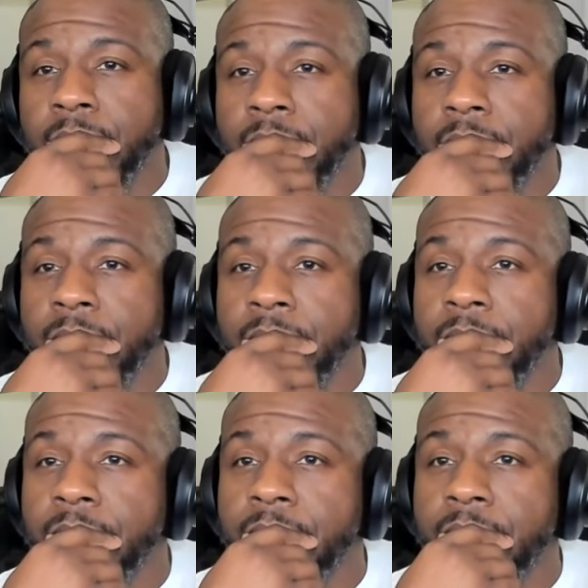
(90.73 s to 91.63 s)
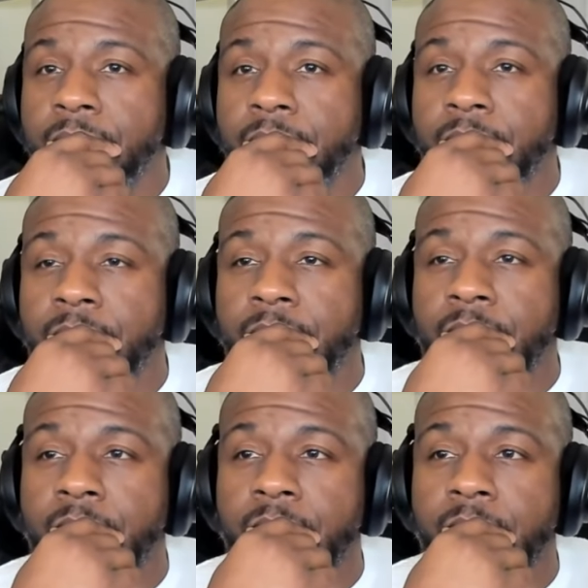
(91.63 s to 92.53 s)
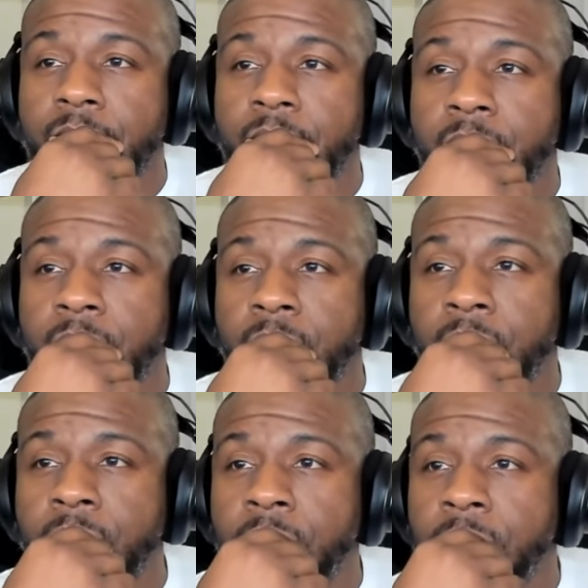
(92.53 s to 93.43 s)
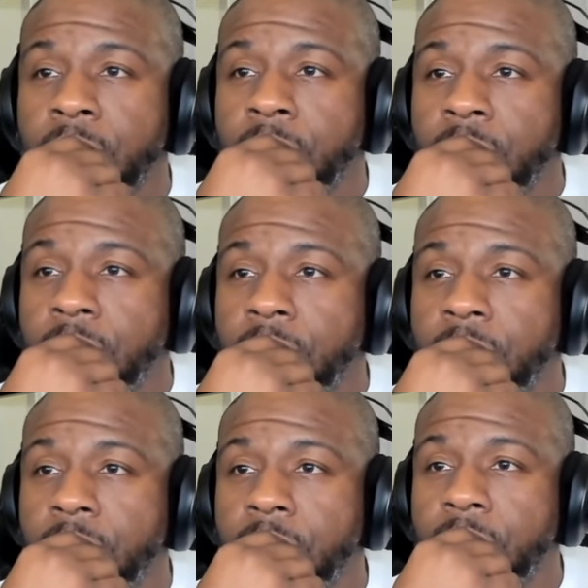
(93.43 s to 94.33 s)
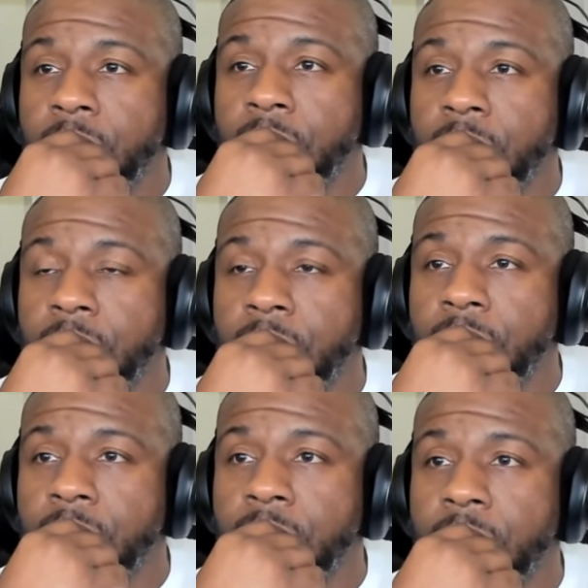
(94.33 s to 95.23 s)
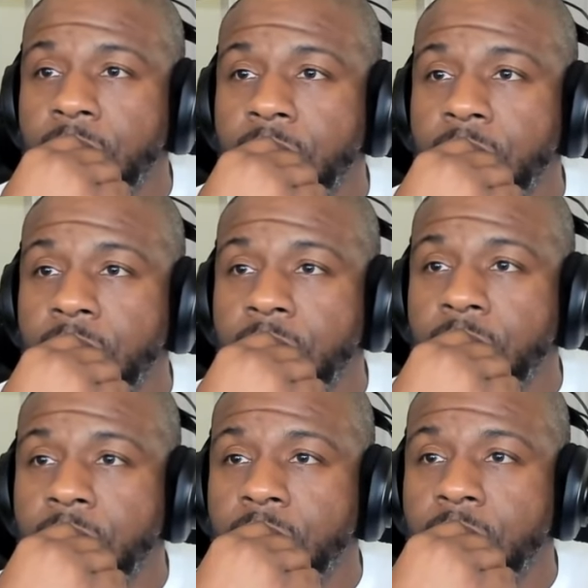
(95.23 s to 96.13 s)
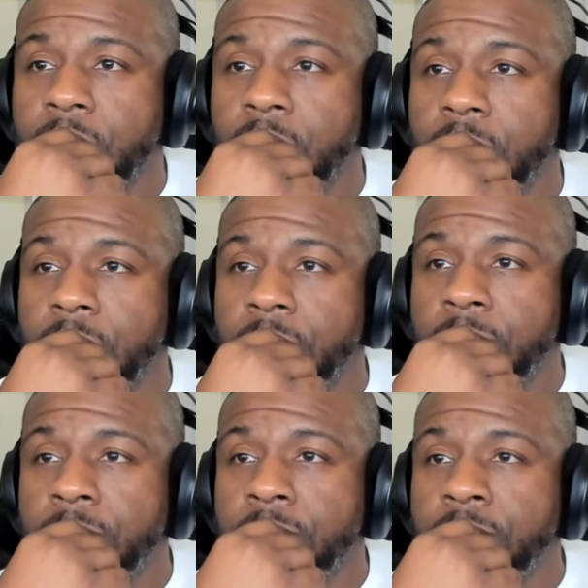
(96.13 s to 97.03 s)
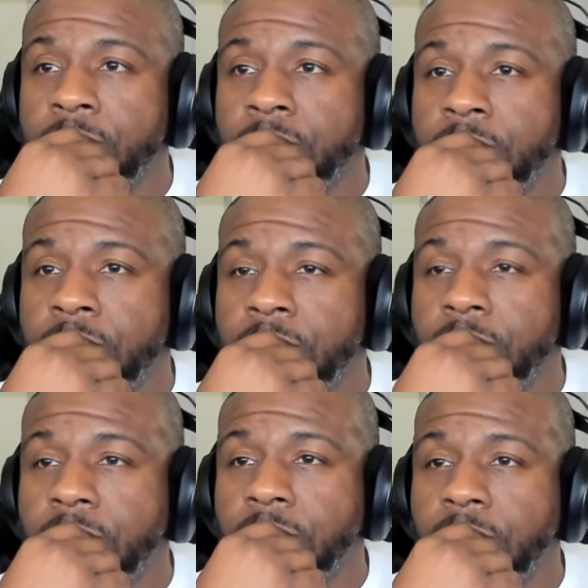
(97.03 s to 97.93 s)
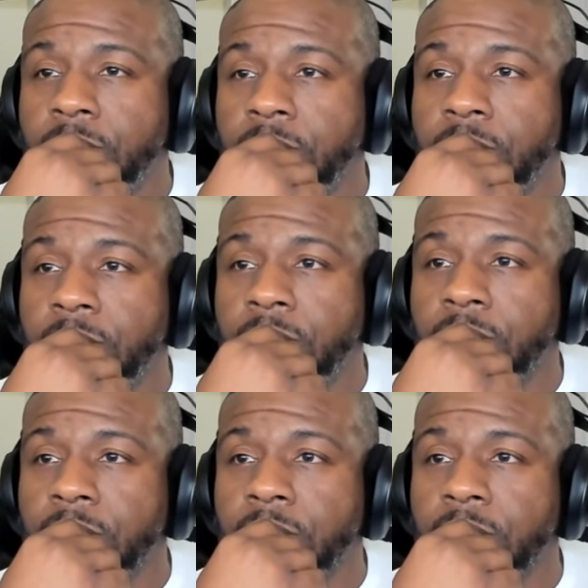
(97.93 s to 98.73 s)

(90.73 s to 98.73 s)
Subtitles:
(silent)